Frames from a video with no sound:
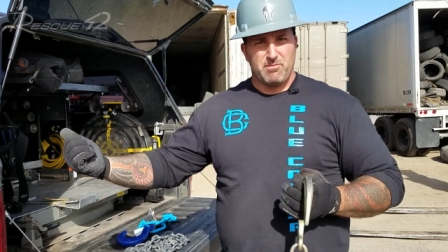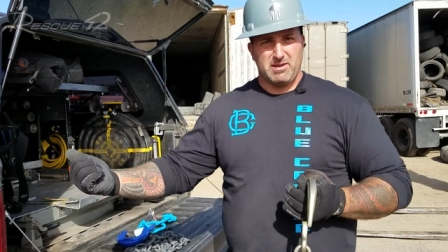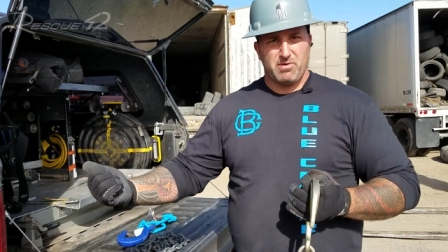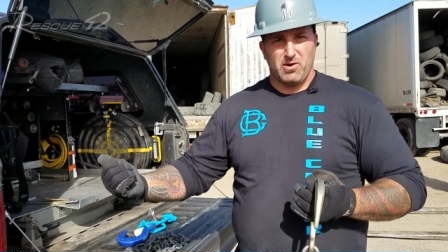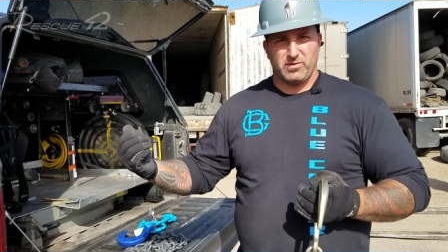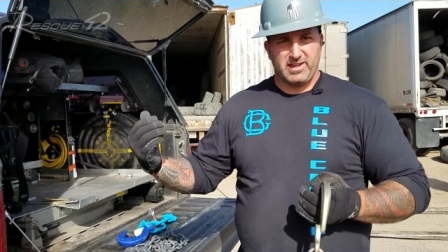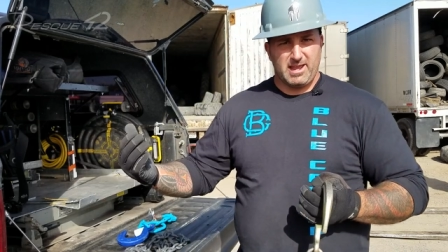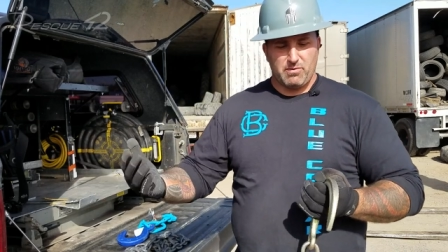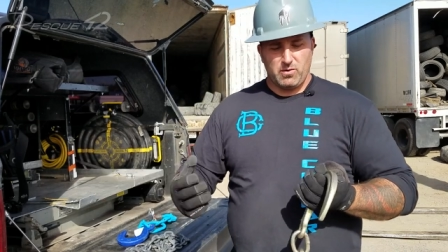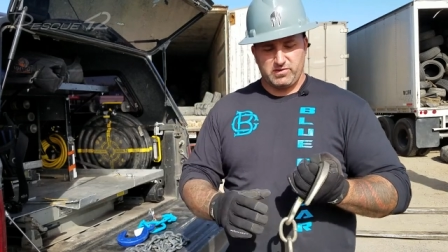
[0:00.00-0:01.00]
B post,
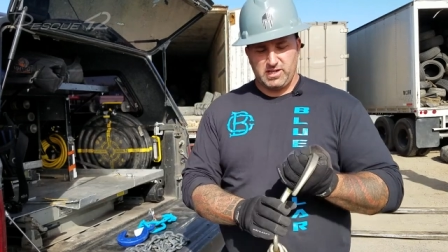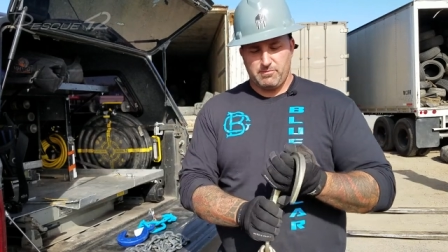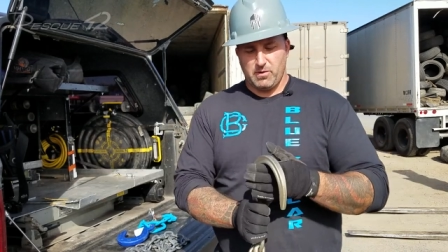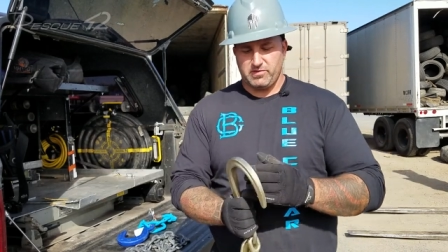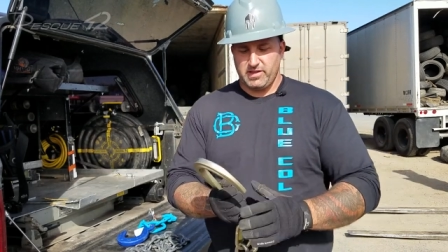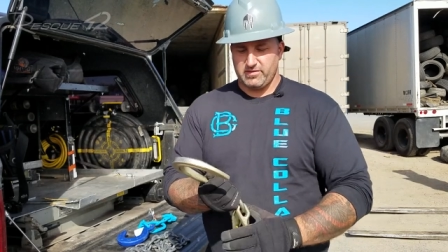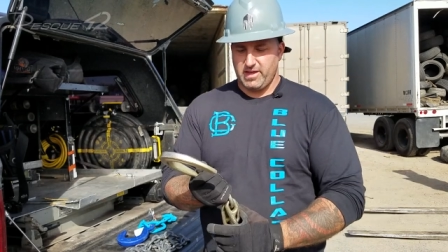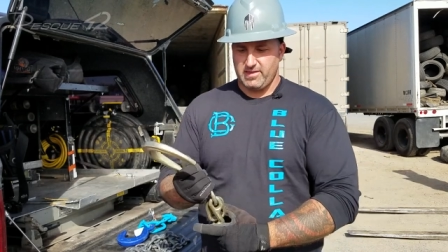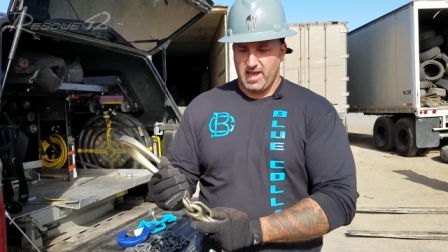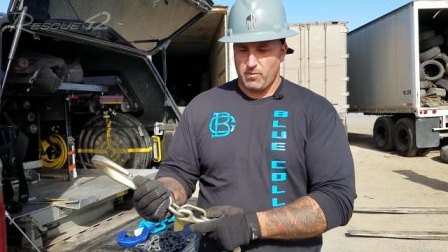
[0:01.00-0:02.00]
A post, C post, things
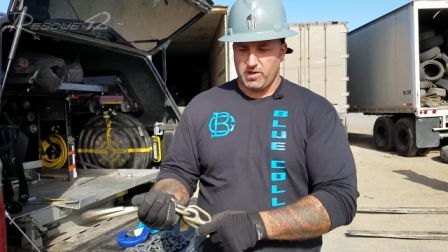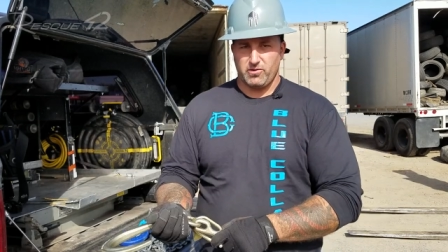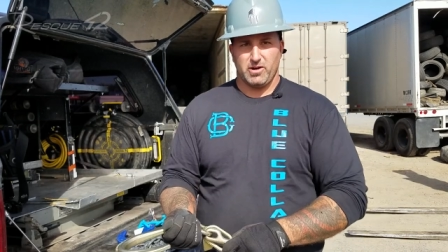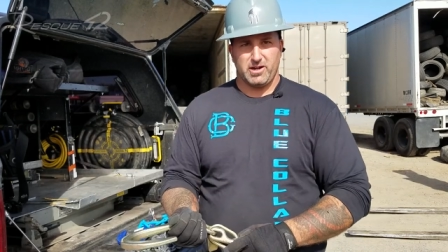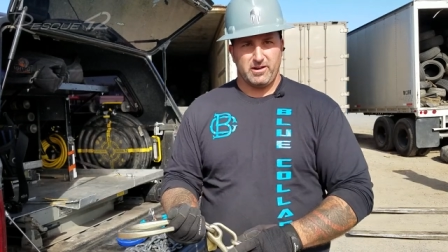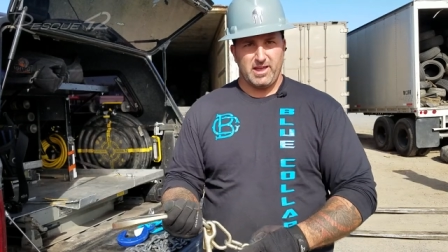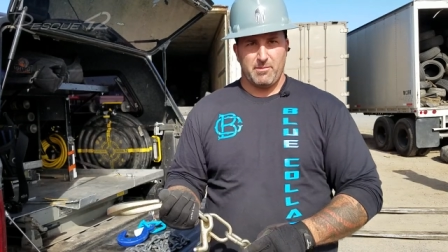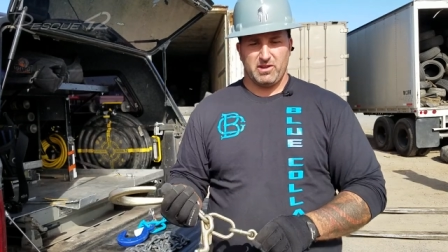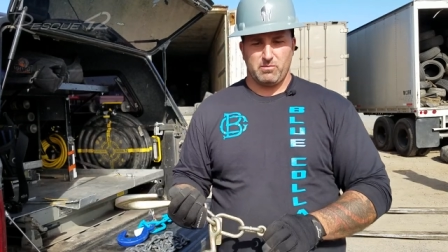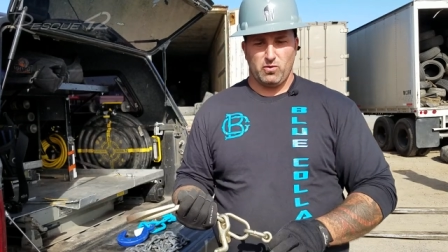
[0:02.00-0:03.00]
like that. We can hook into
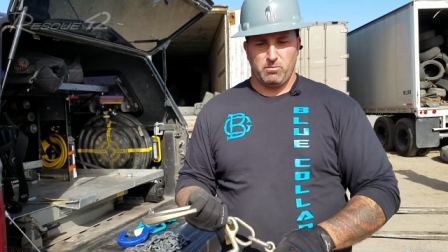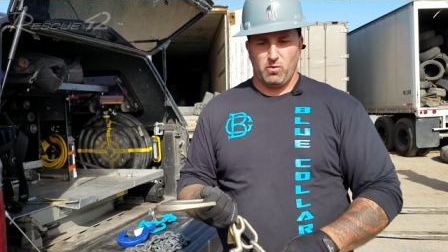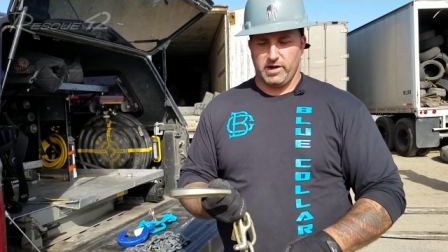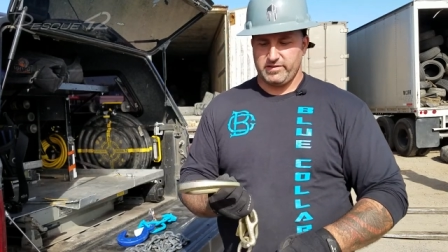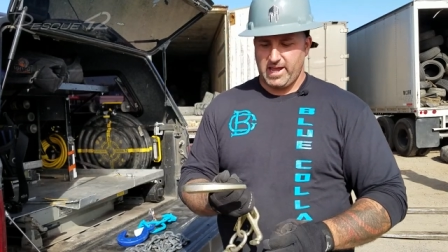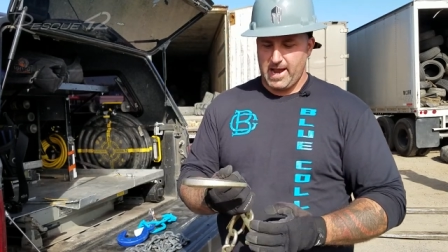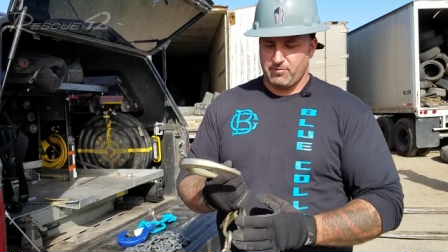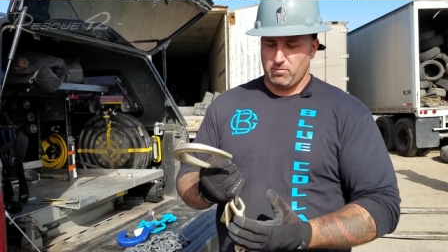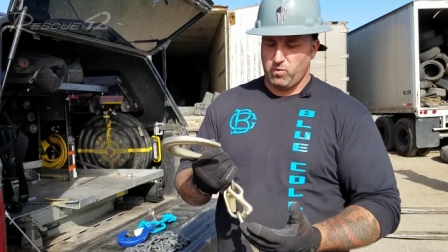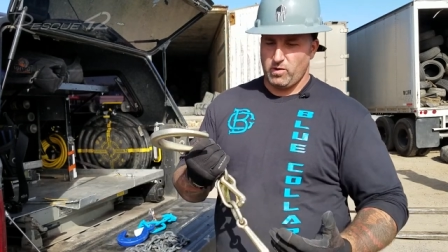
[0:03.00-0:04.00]
them as pull points,
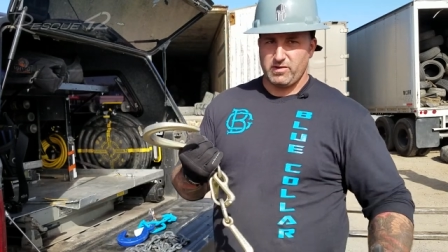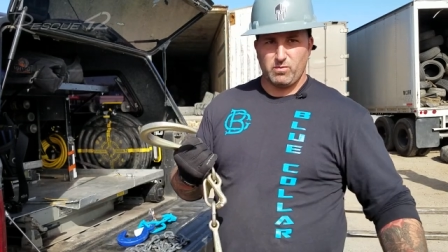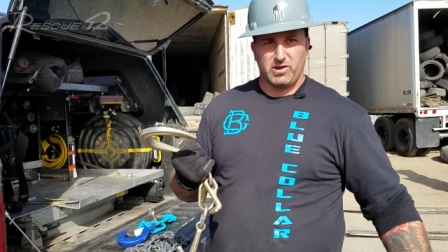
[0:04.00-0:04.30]
capture points.